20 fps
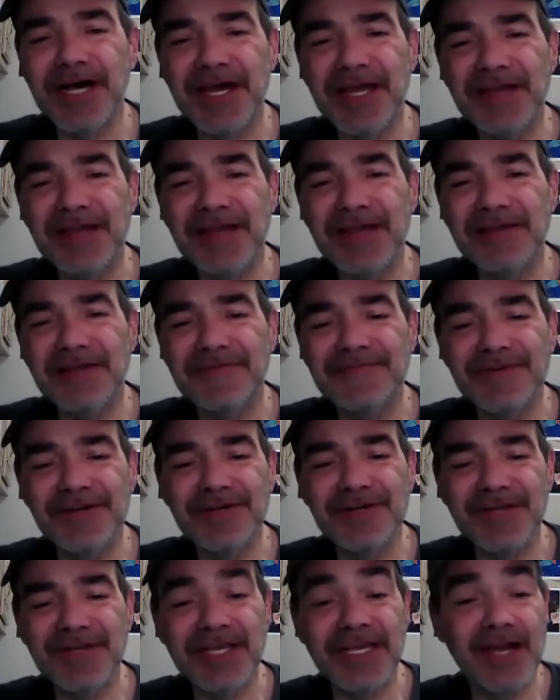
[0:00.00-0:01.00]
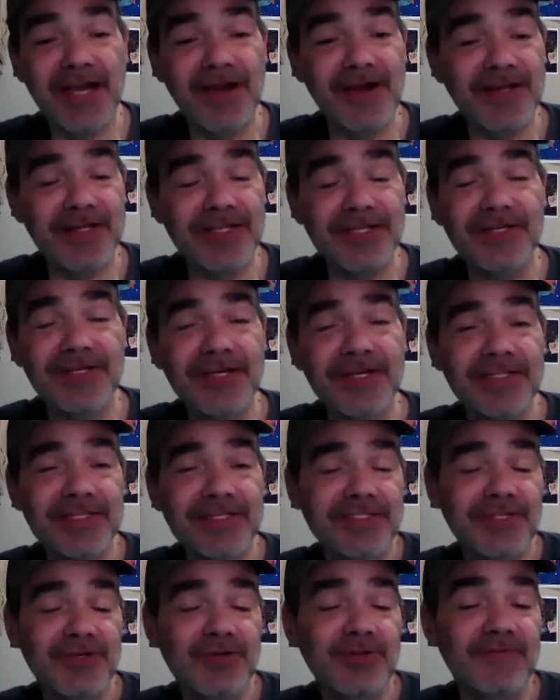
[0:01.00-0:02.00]
like for the character and
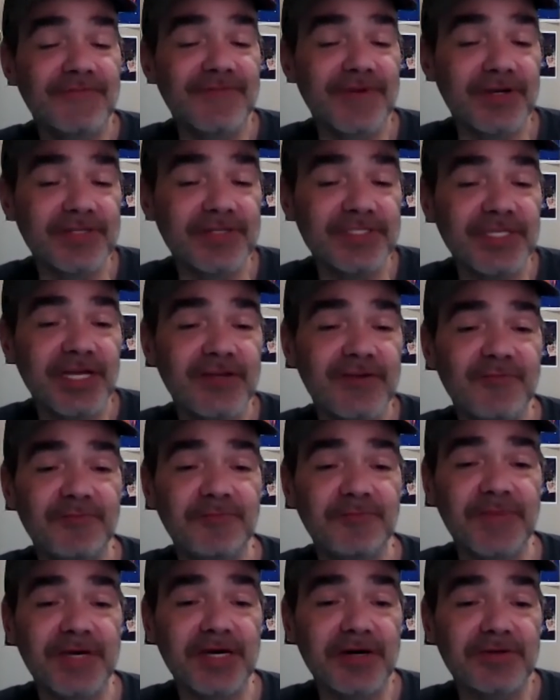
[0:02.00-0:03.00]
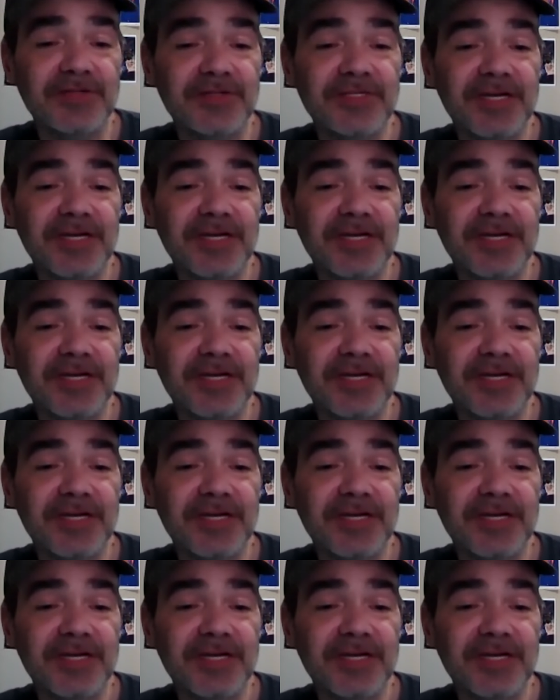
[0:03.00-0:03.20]
this universe that you've built?